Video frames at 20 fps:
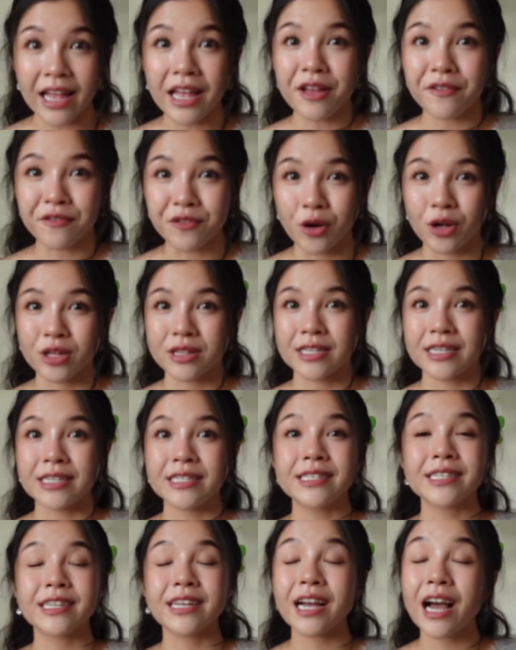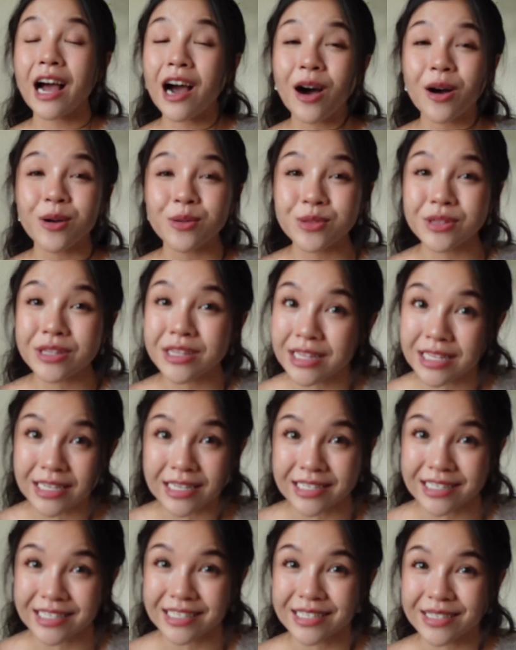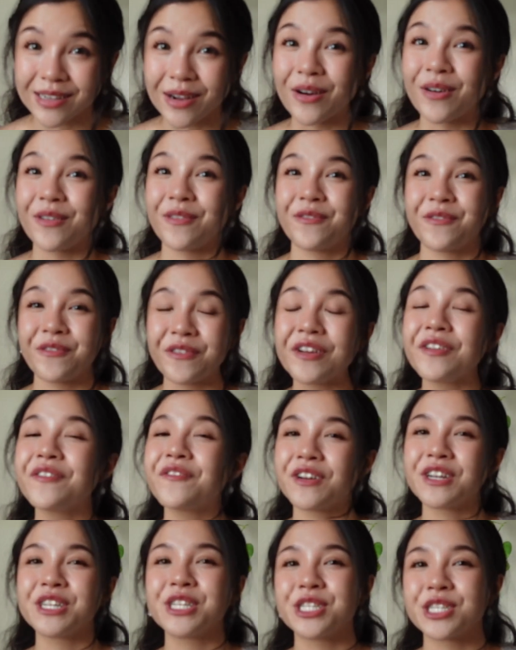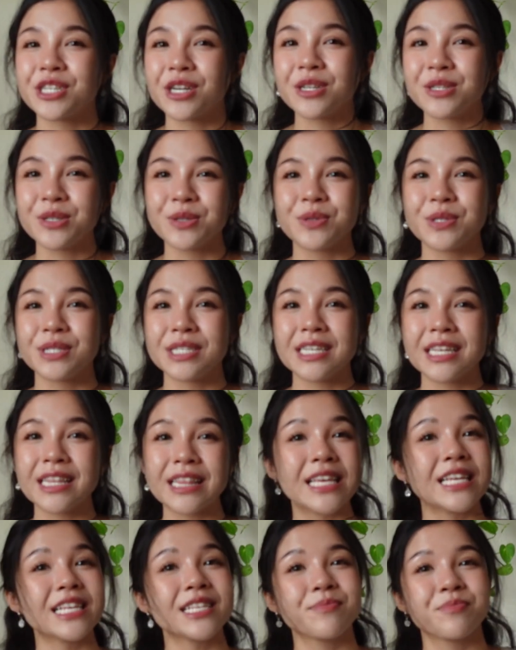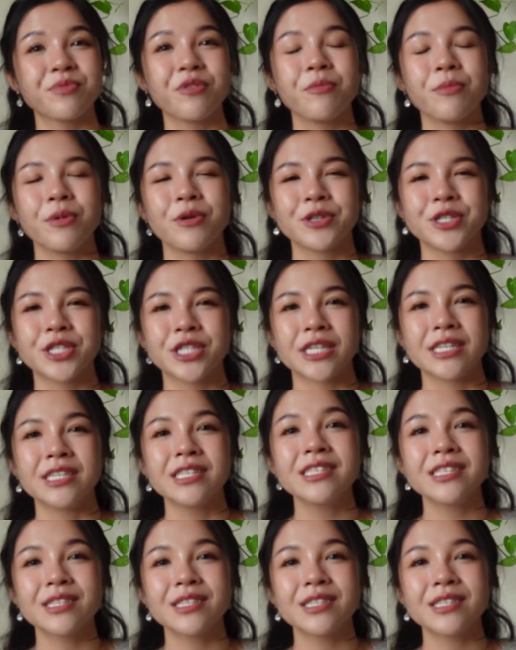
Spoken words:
have gotten countless of free furniture using this promotion,